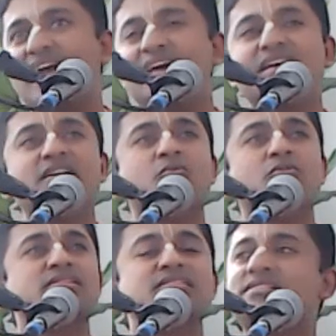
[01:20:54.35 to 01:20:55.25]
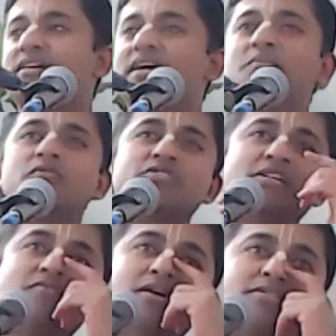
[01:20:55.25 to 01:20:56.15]
and it was the time of
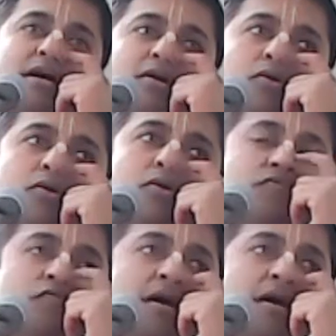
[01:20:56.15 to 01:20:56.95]
Srivas Thakur's